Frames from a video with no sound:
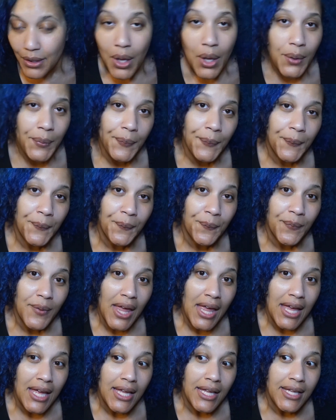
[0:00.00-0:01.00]
Oh,
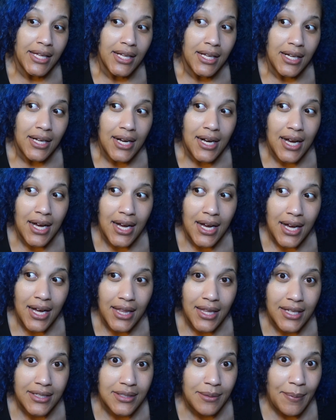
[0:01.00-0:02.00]

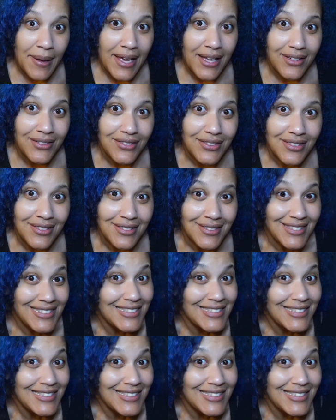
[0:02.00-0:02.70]
I lost a pound.